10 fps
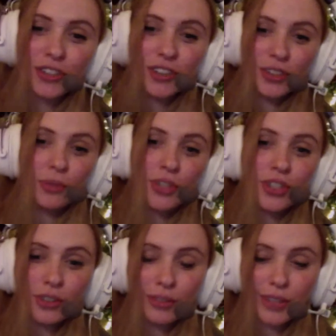
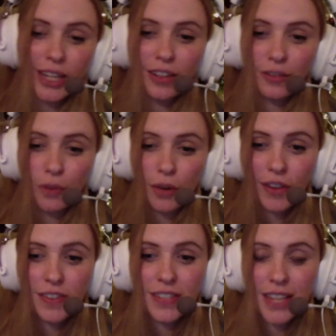original 3, the 4, 5,
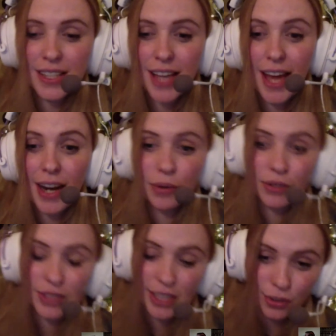and 6, and I would
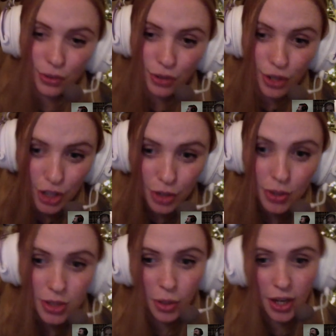sit through the
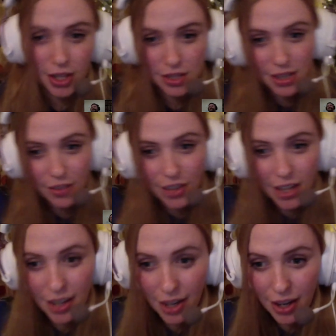newest ones, 7, 8, and
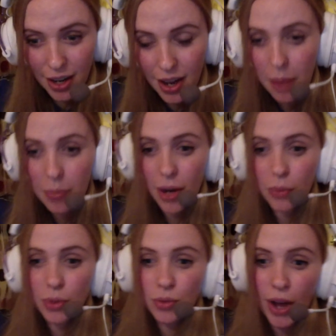9. But I
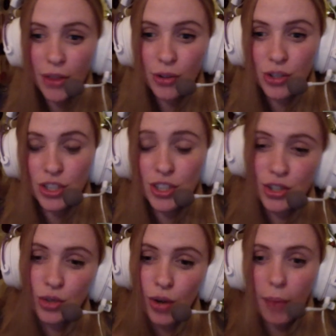would rather just
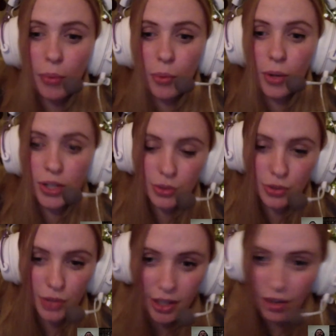scrap 1, 2, and
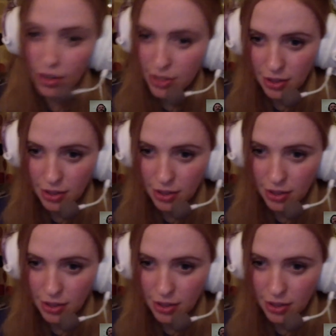3 altogether.